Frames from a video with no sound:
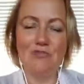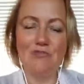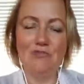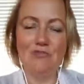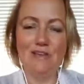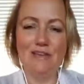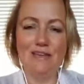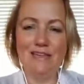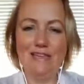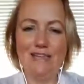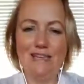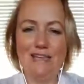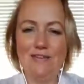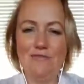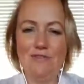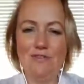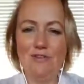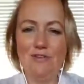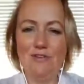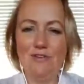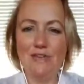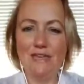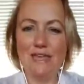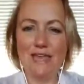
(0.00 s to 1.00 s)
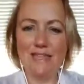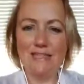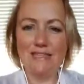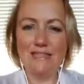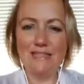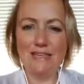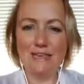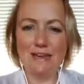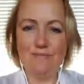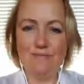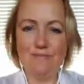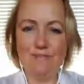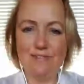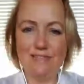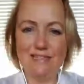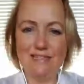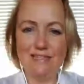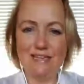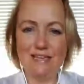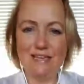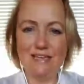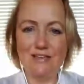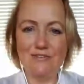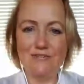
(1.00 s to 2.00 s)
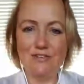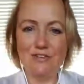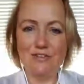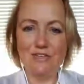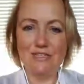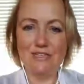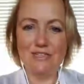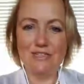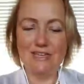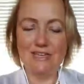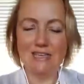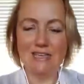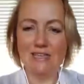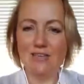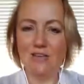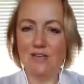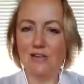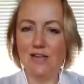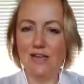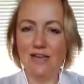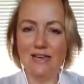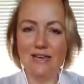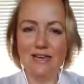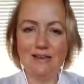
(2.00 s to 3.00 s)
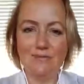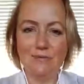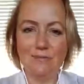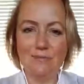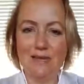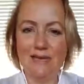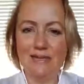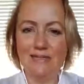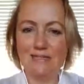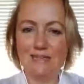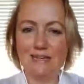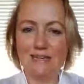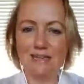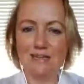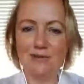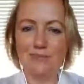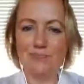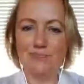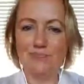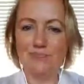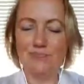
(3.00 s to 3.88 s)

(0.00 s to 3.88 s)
really, if you get set up for the day first thing, you can't have a bad day.